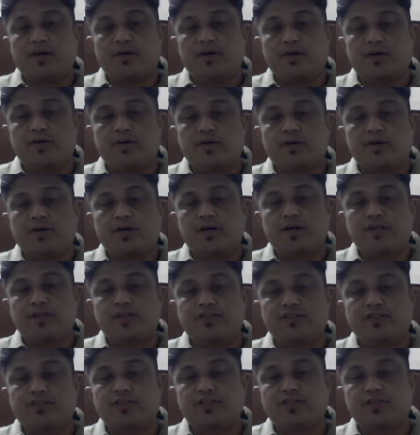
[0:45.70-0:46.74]

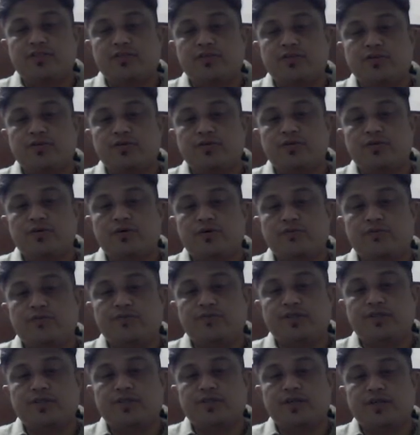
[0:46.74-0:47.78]
Organization do
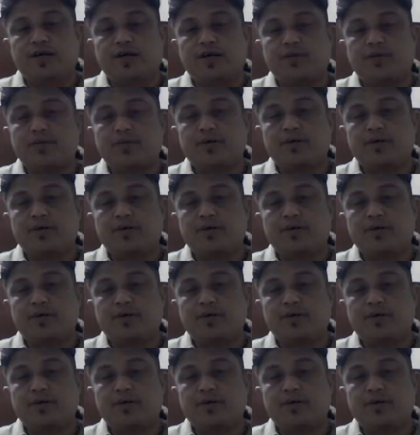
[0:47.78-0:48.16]
obviously have